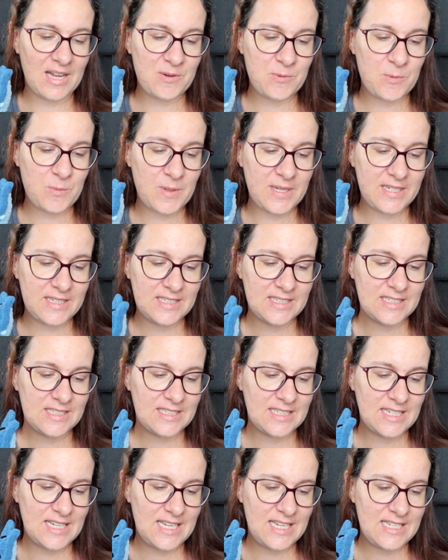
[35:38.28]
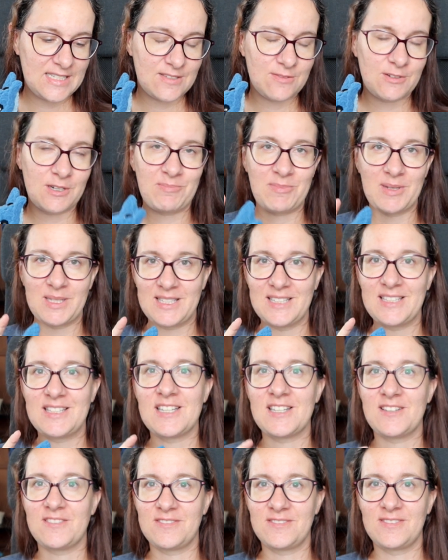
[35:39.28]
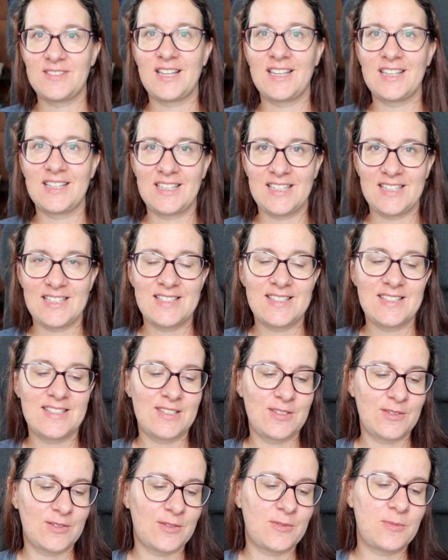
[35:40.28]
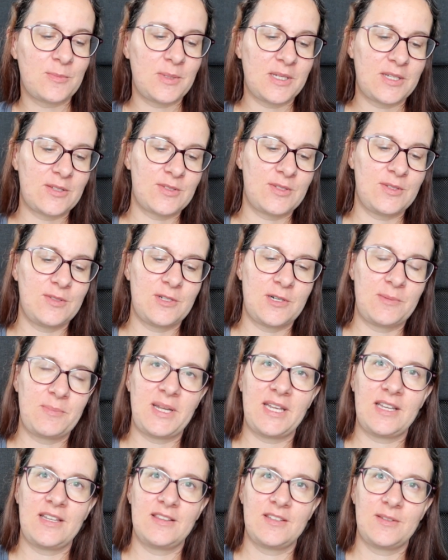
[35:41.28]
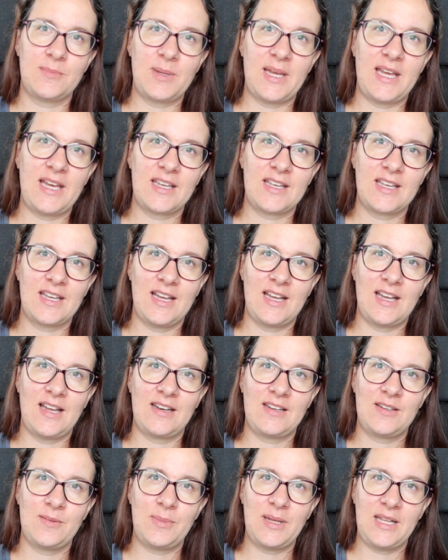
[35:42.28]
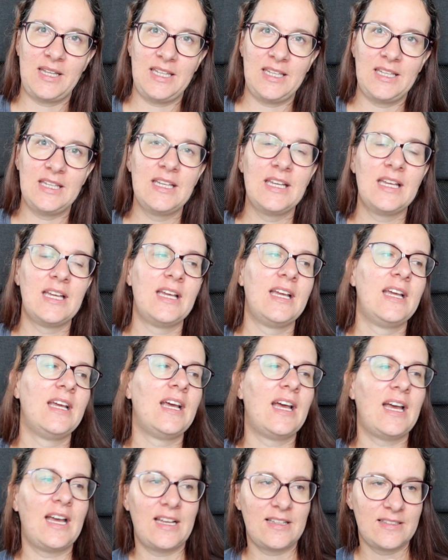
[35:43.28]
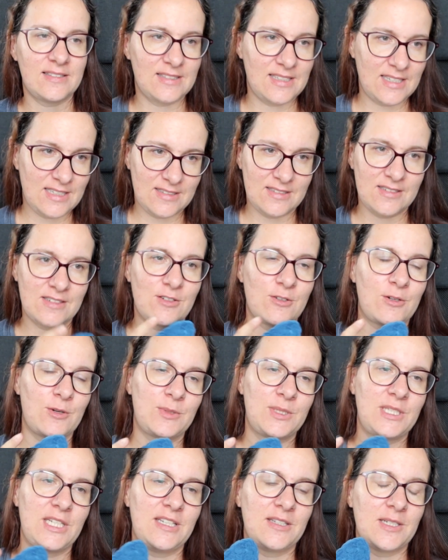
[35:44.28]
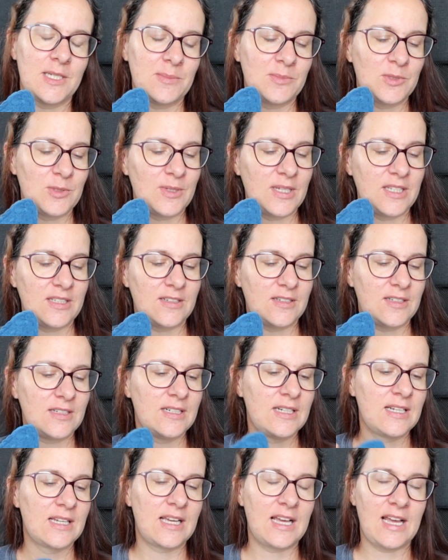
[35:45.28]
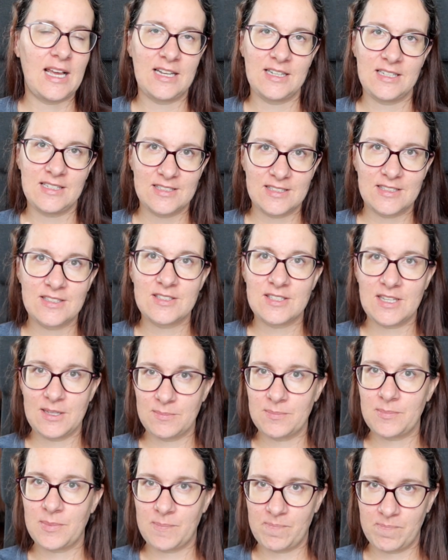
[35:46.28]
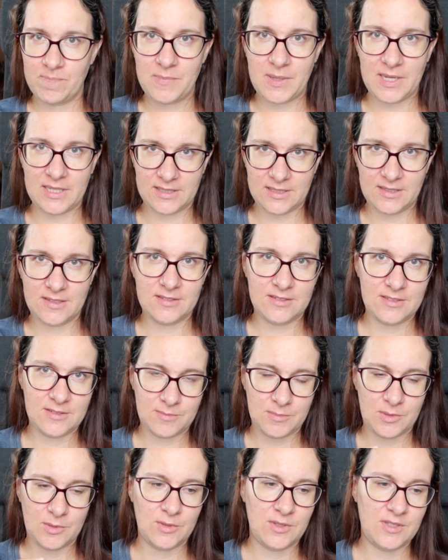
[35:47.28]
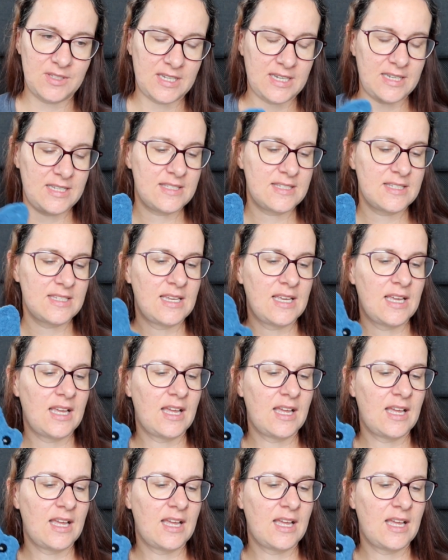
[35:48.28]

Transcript: when it's repetitive like this, you know, because you are making the back and the belly and then crocheting them together and it's the same pattern, the both sides,